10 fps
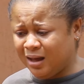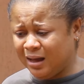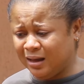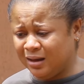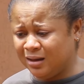
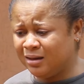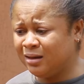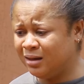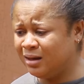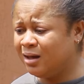Calm down,
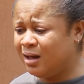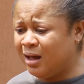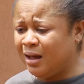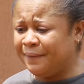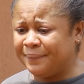explain to me.
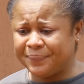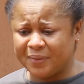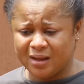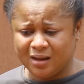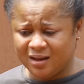
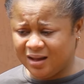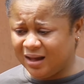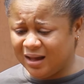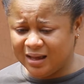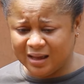
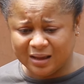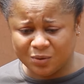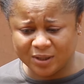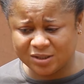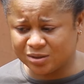I
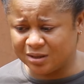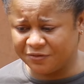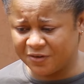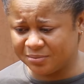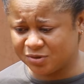went to the
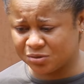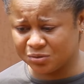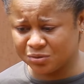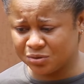farm to...